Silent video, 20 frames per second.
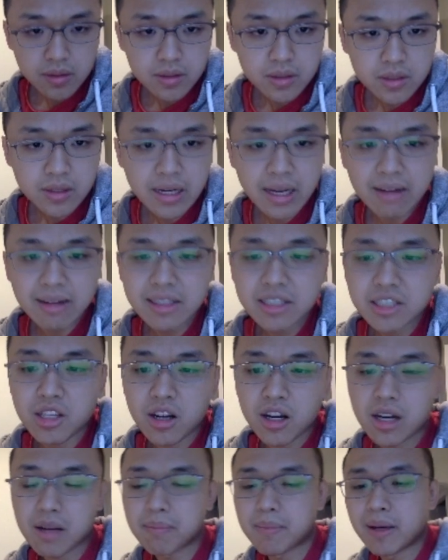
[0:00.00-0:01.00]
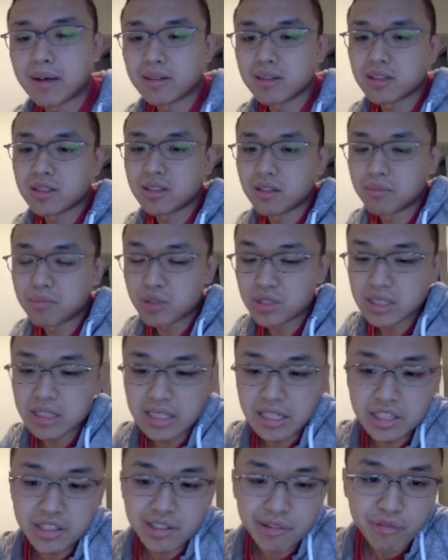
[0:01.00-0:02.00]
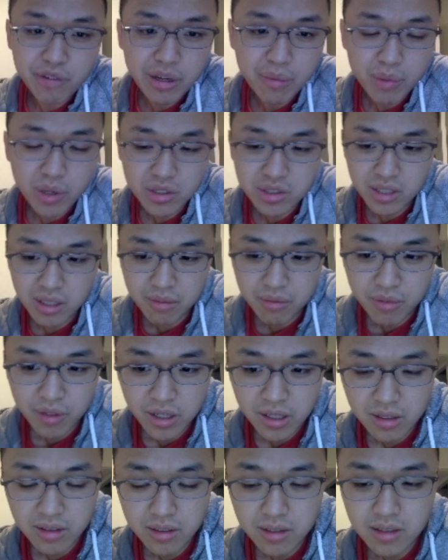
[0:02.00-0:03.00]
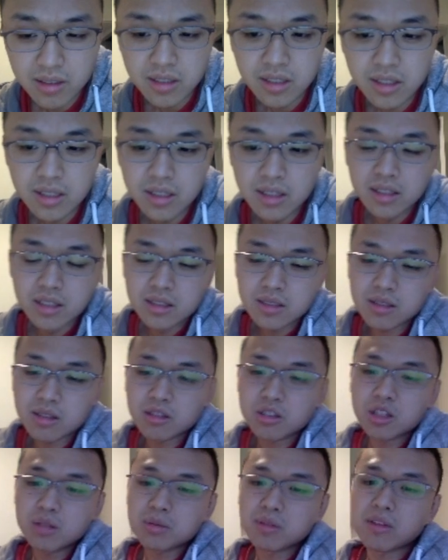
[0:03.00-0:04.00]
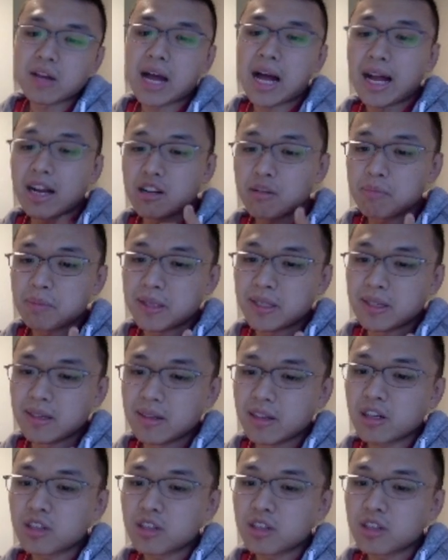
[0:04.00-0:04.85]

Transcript: So now let's talk about the presentation frameworks you can follow. So in terms of the IOP, there